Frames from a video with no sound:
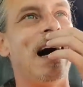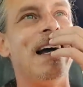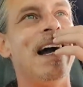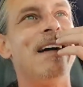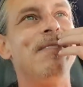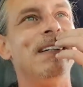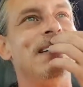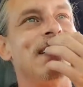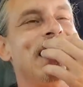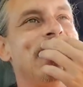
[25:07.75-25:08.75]
I
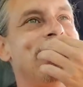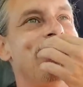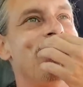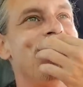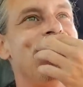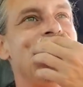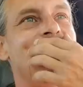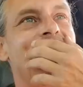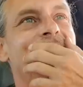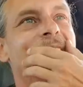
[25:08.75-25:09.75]
haven't like
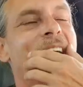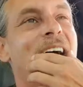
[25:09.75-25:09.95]
you know,